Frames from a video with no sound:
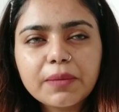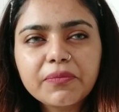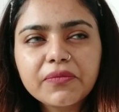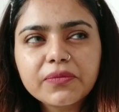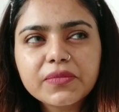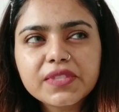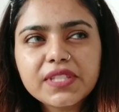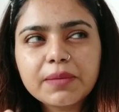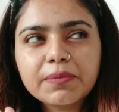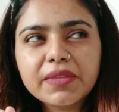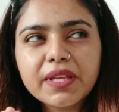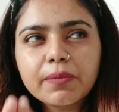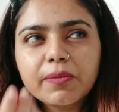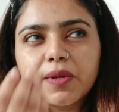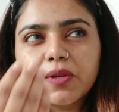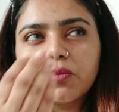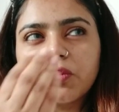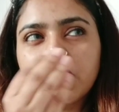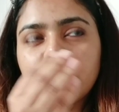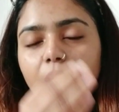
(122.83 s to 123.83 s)
something
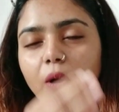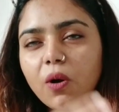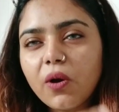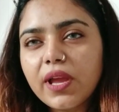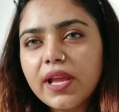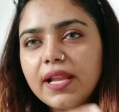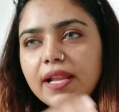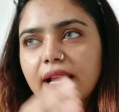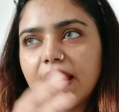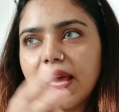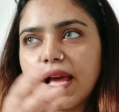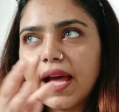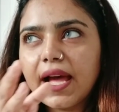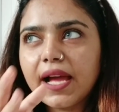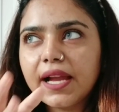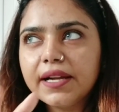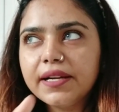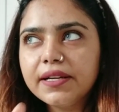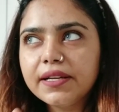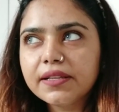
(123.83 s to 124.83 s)
between oil
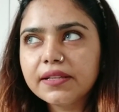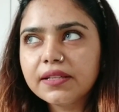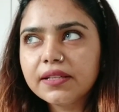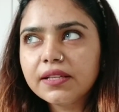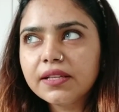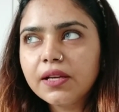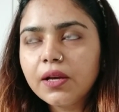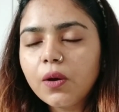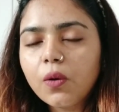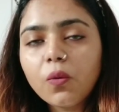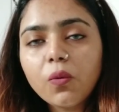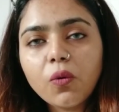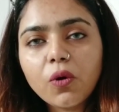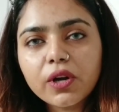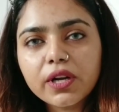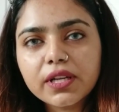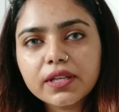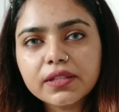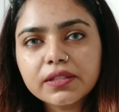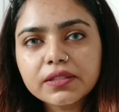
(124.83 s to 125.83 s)
and
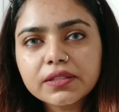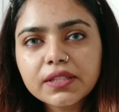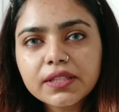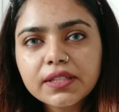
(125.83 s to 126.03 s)
water.